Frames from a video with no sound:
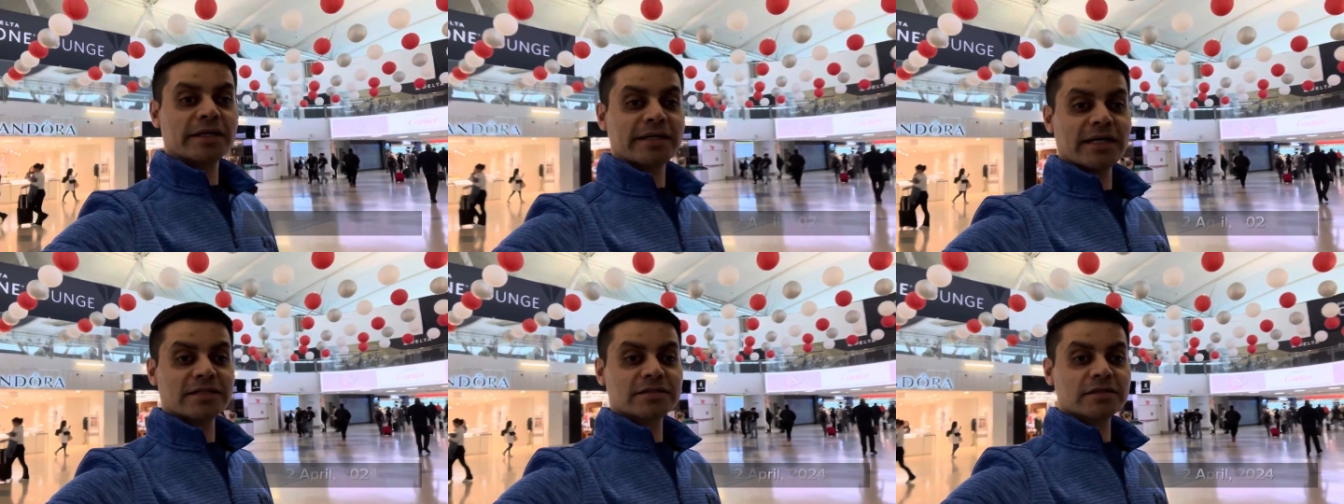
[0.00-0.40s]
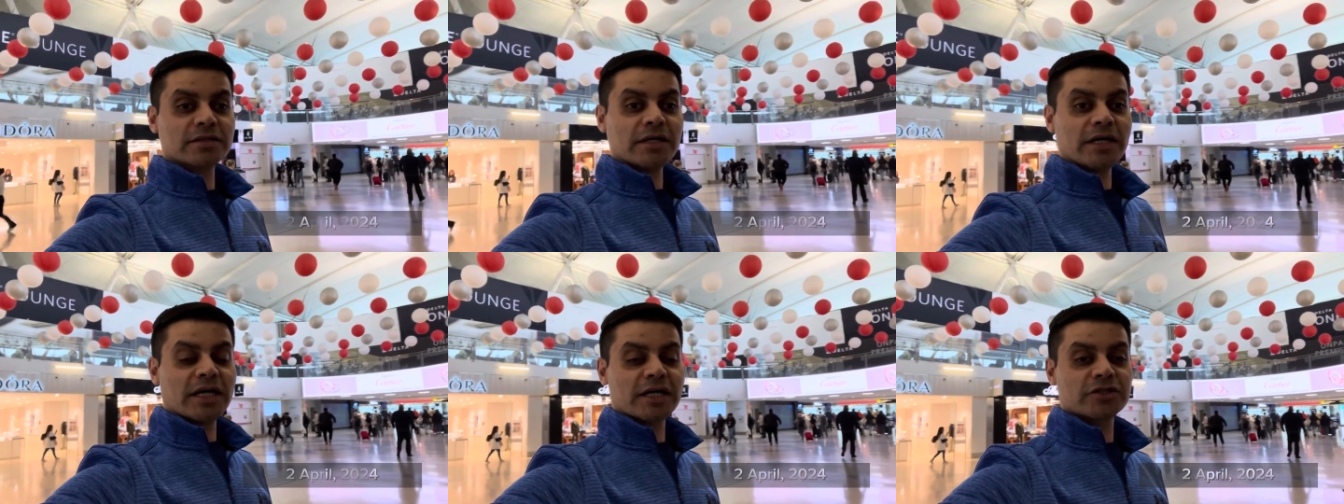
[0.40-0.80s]
guys,
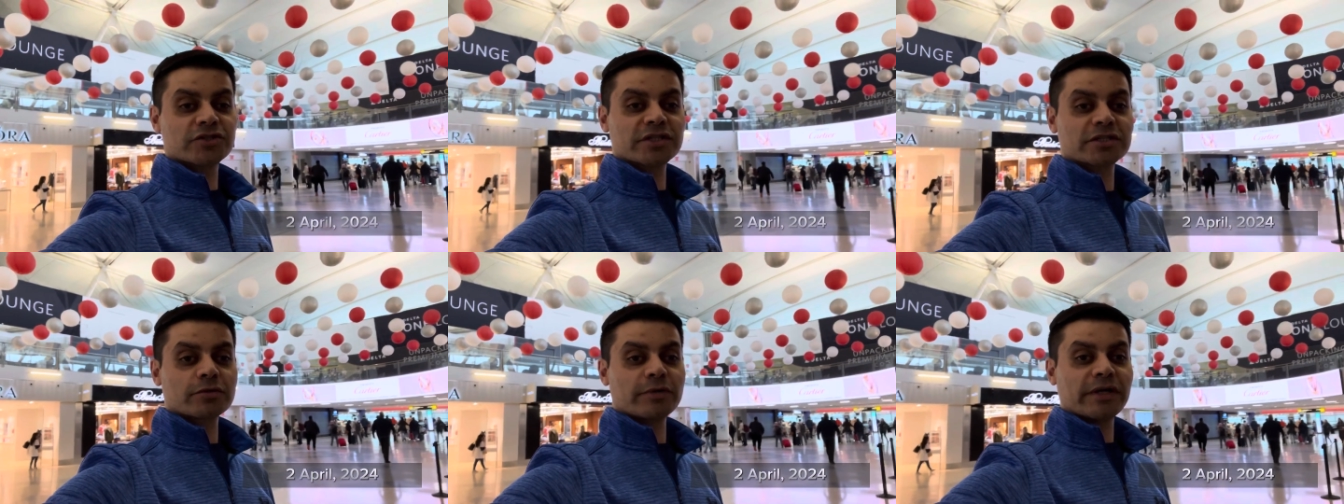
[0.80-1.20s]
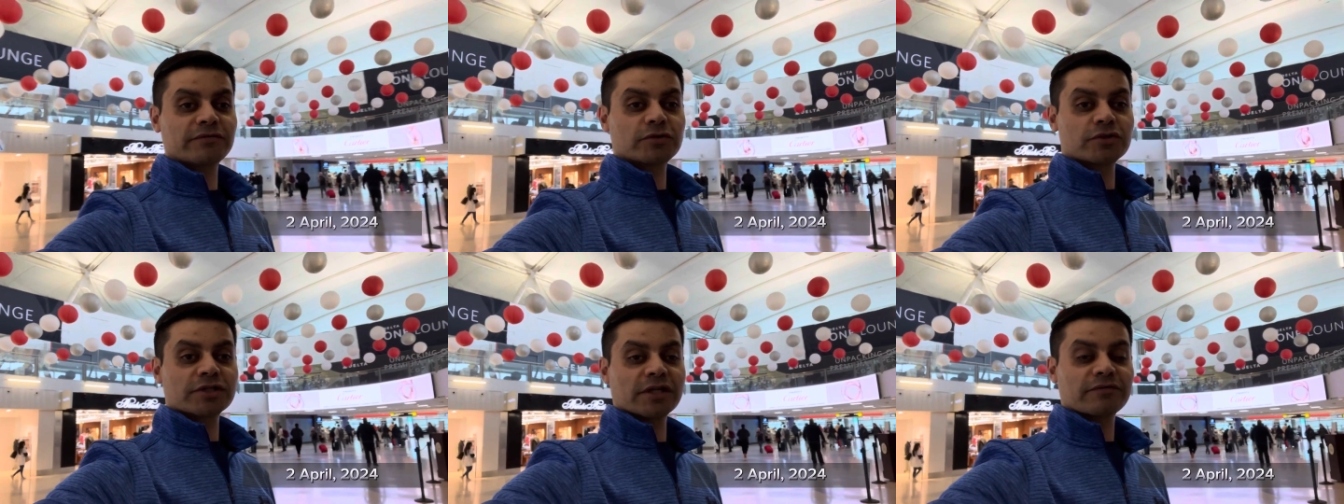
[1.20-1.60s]
I just arrived
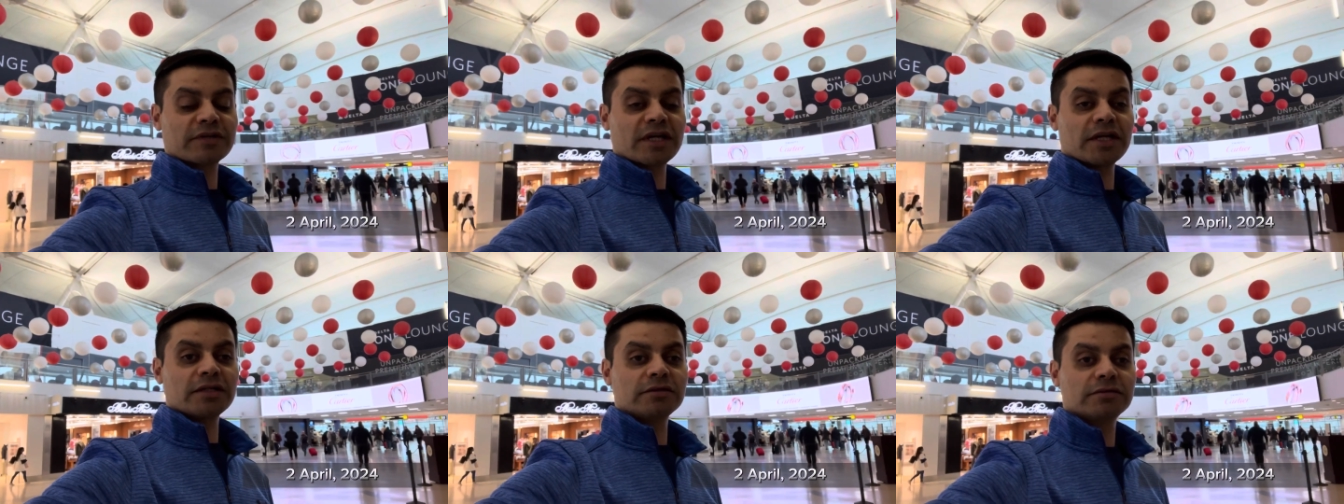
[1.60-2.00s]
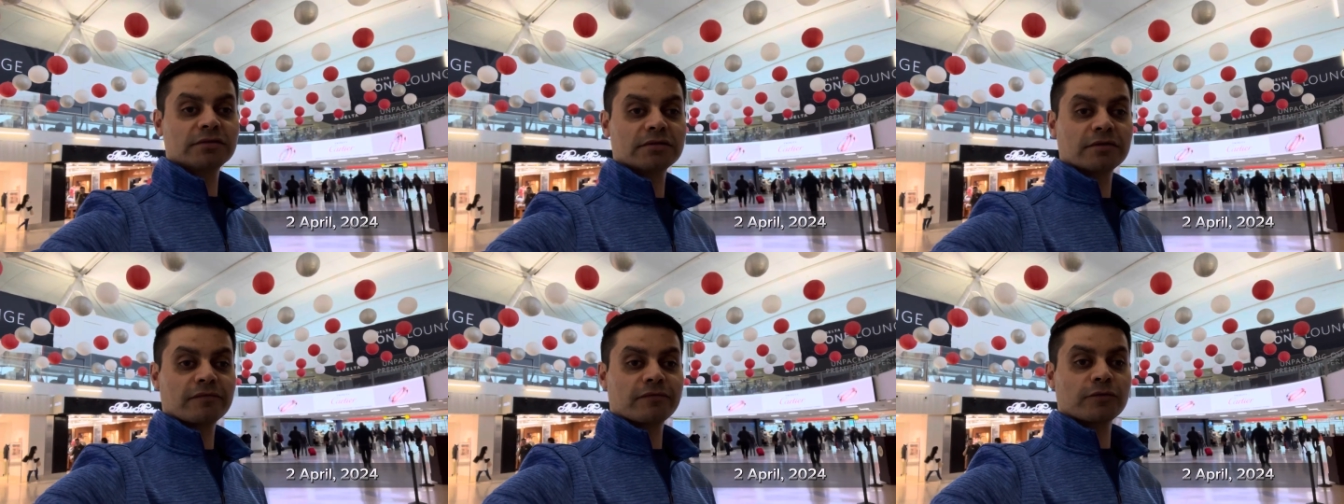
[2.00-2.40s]
to JFK,
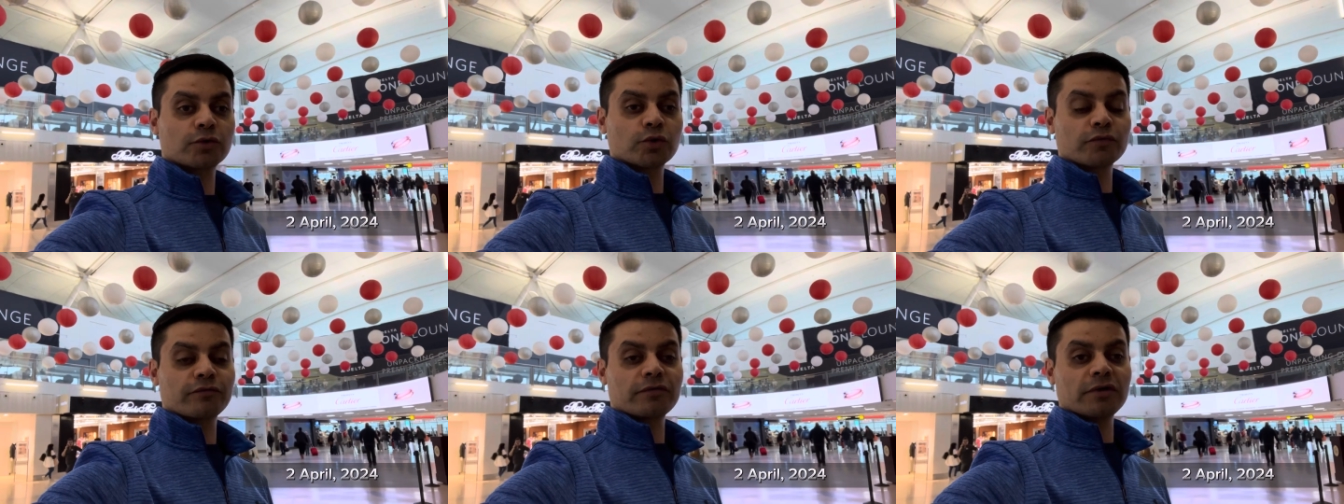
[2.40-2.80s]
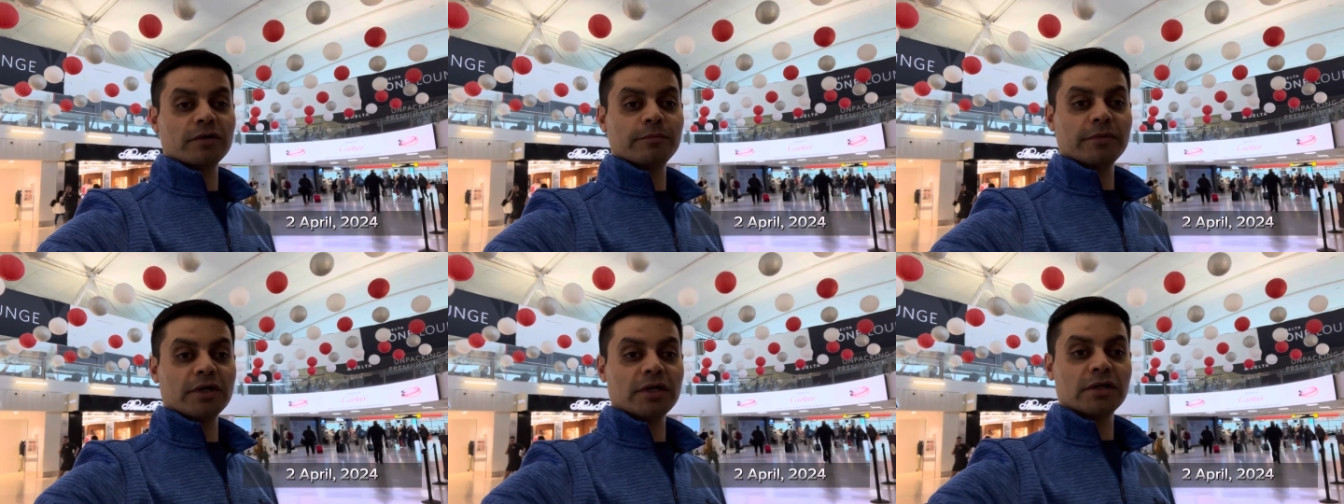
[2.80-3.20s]
flew
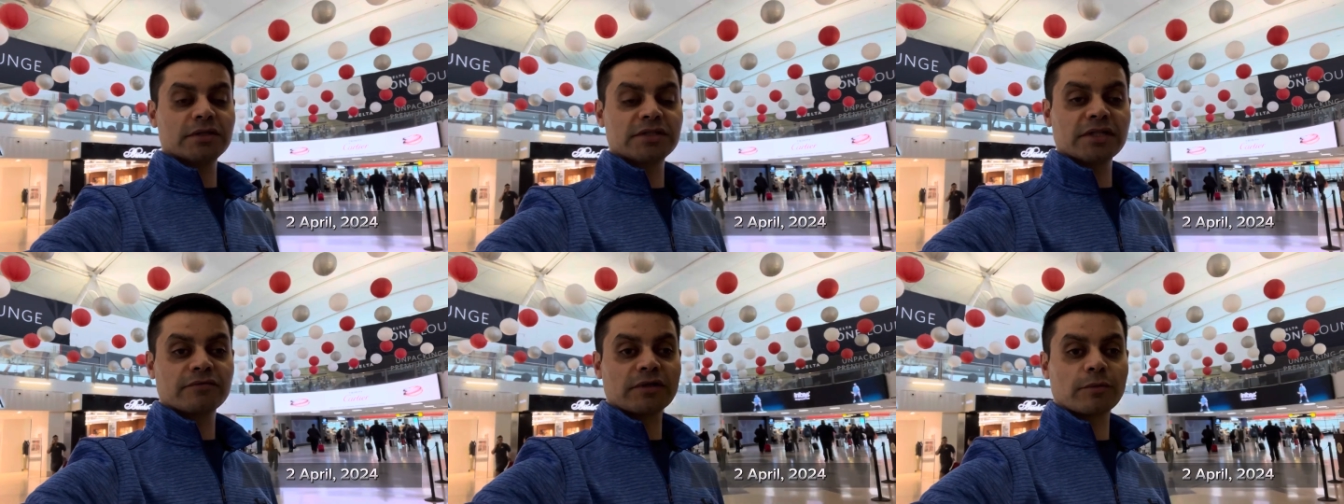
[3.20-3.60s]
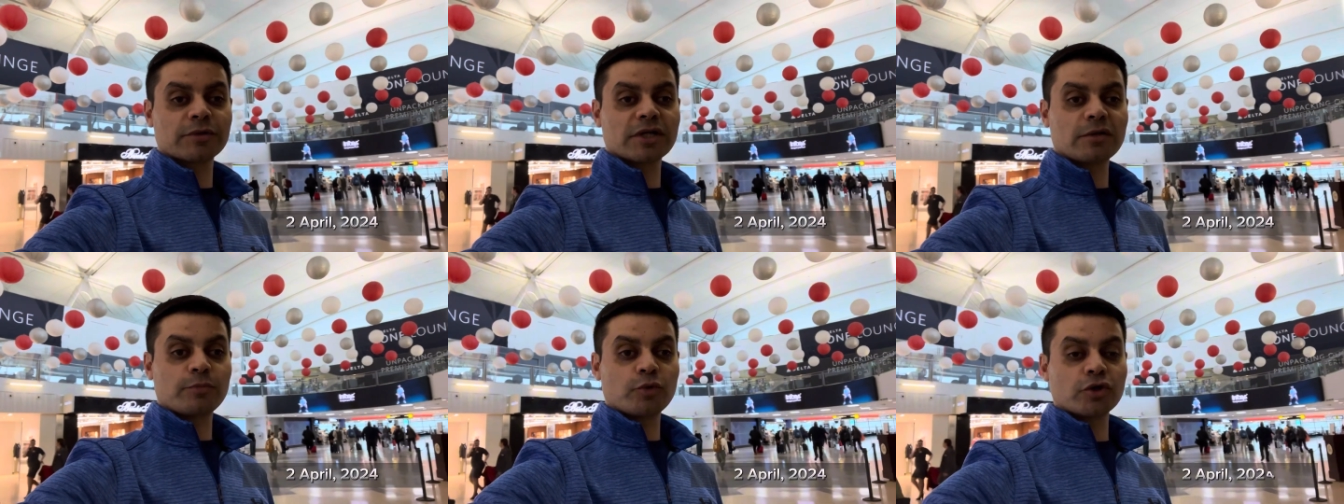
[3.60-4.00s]
from uh,
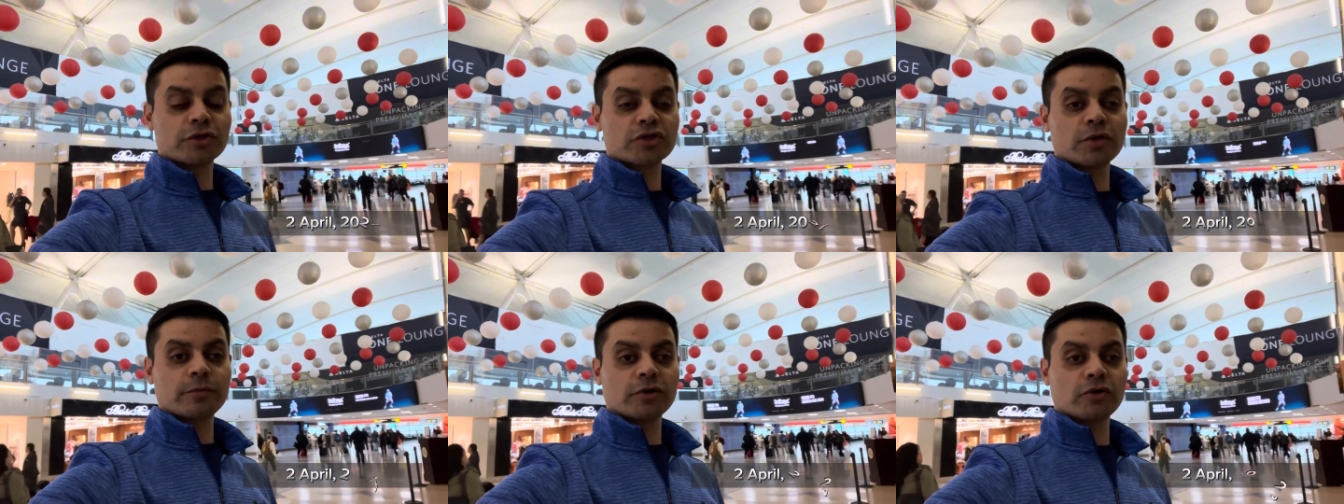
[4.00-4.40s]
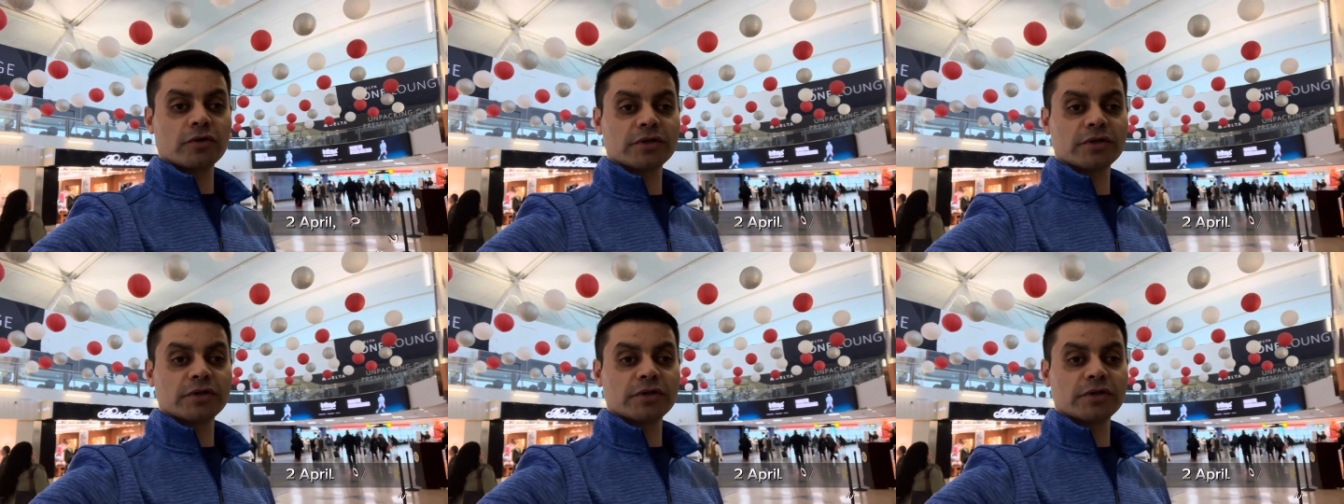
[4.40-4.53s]
DFW Airport, Terminal E.